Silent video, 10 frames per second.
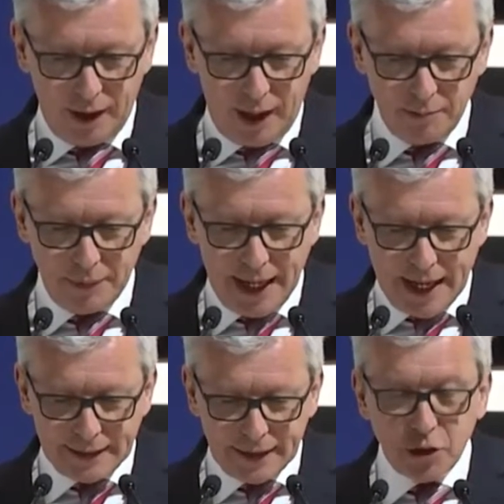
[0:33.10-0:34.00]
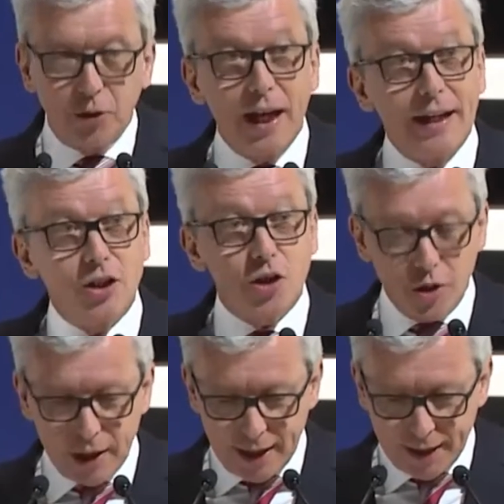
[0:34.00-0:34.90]
I'm glad that you can
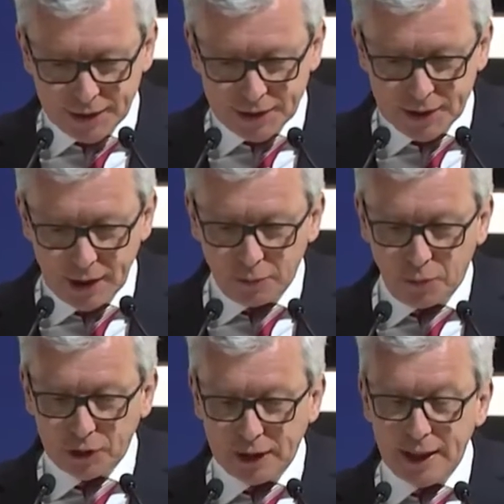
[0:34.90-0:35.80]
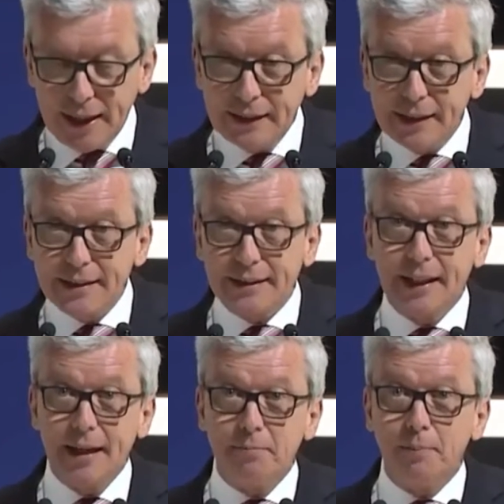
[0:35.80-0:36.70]
join us for the latest
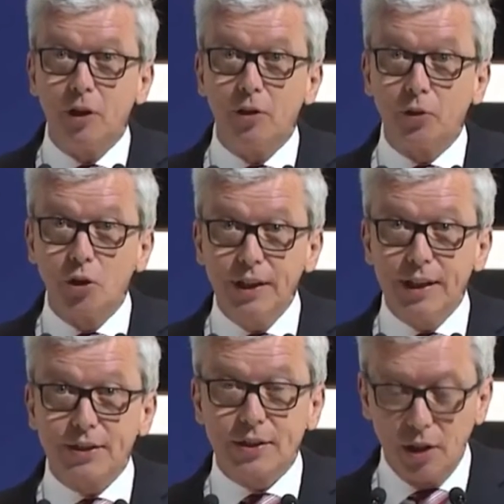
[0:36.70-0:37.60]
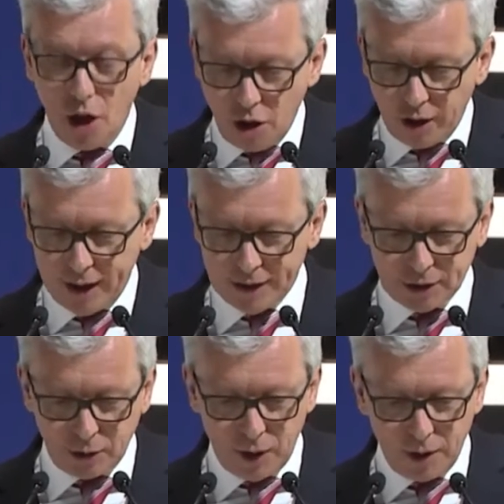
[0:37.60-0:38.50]
step of Goodyear's long
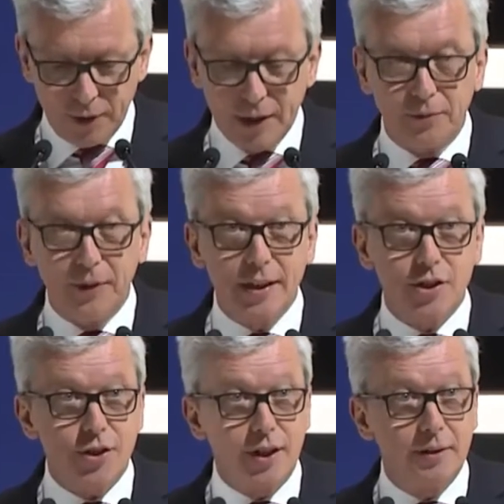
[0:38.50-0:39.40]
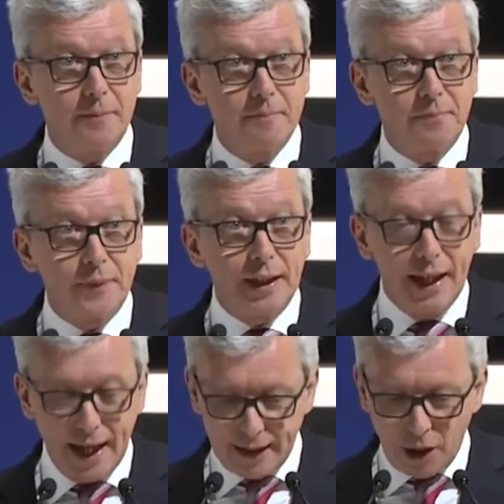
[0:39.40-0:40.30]
history of innovation
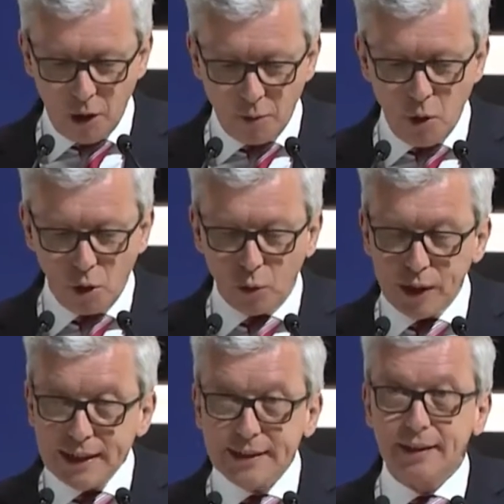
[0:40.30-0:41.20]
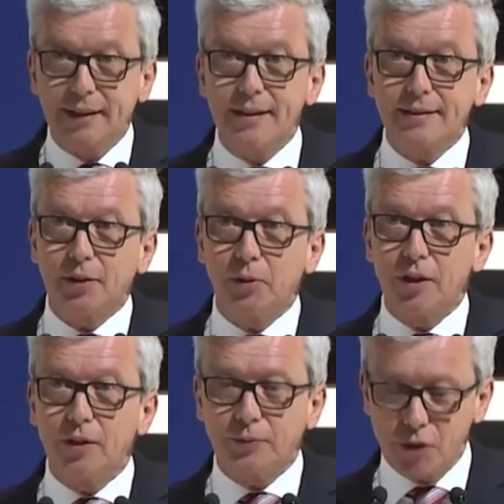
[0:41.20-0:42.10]
and our more recent
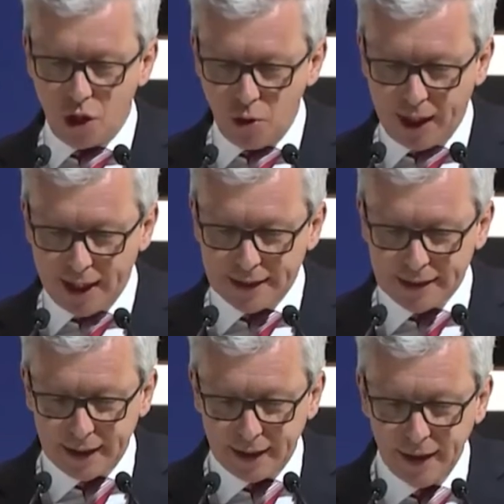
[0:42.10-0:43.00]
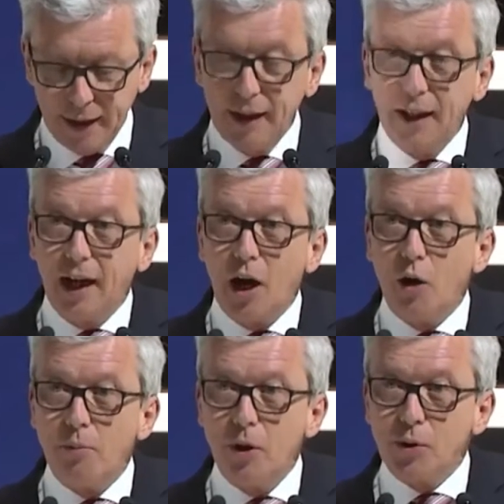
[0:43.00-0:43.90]
history of showcasing
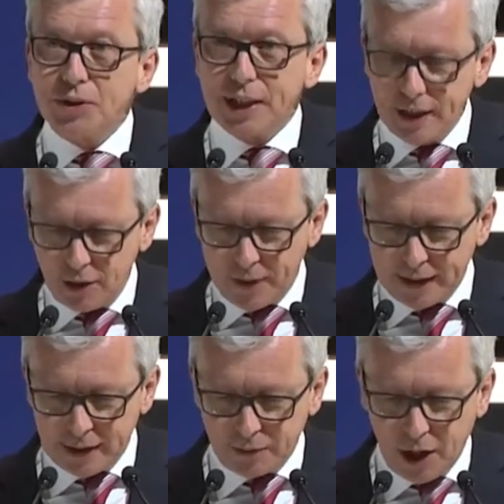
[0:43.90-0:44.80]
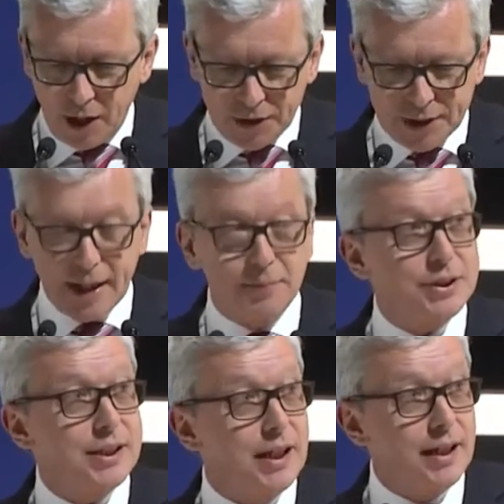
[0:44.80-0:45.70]
our most innovative
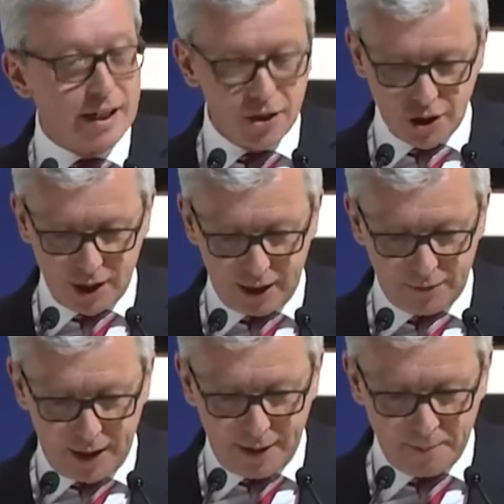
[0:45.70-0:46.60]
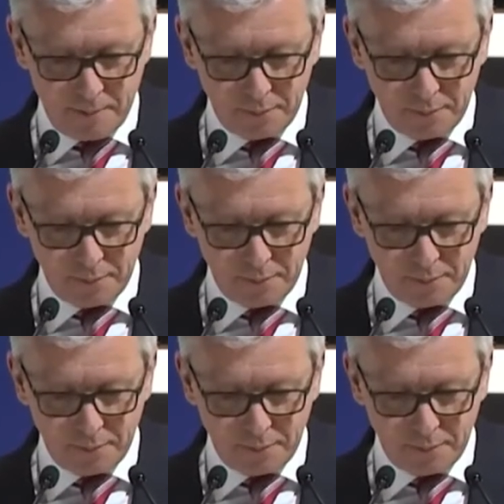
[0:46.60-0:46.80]
concepts here in Geneva.